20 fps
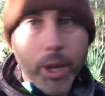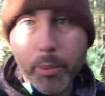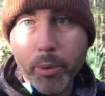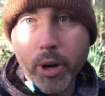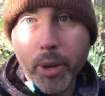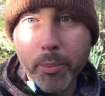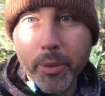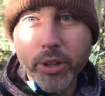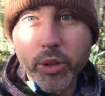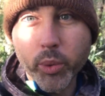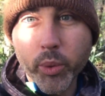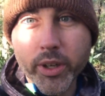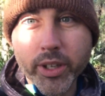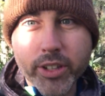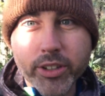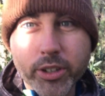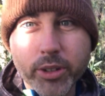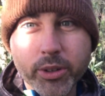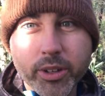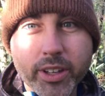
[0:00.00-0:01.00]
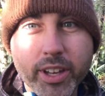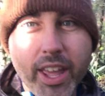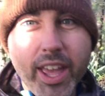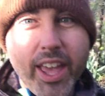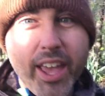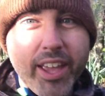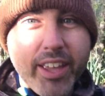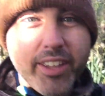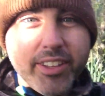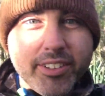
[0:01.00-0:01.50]
I brought my 22
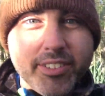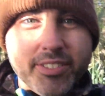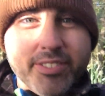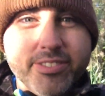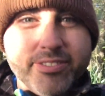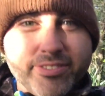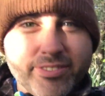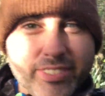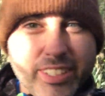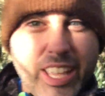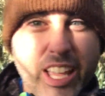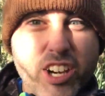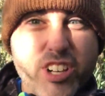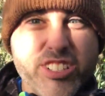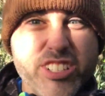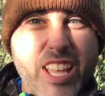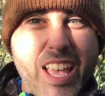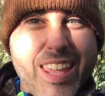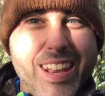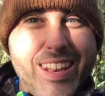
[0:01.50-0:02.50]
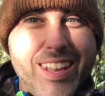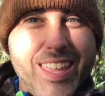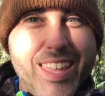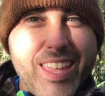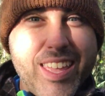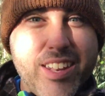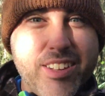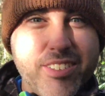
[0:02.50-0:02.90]
today. Got her sighted in.